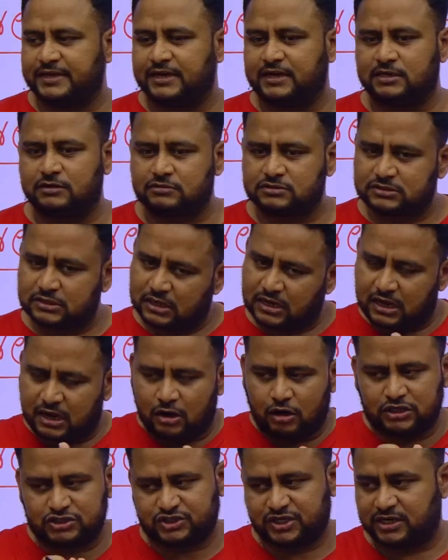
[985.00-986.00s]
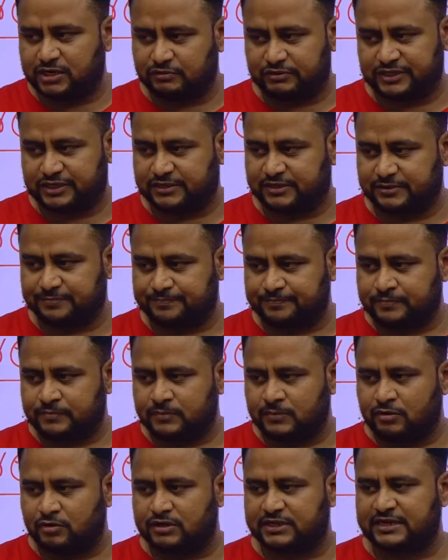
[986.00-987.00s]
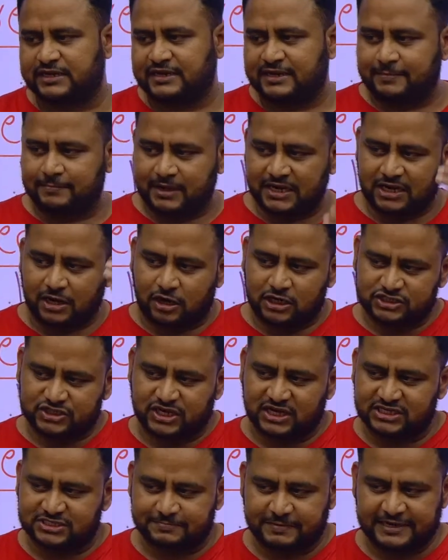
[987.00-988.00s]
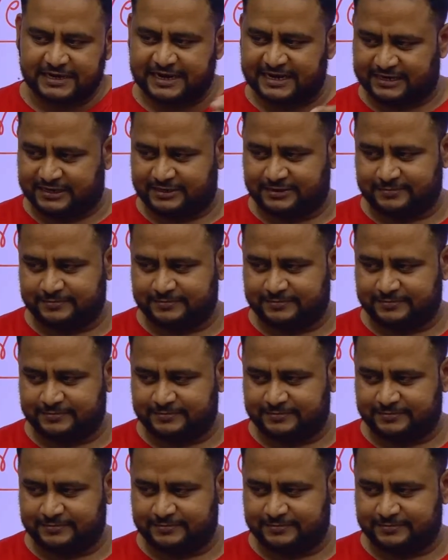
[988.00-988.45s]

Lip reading: to hostel, you think. Okay, my hostel is my end.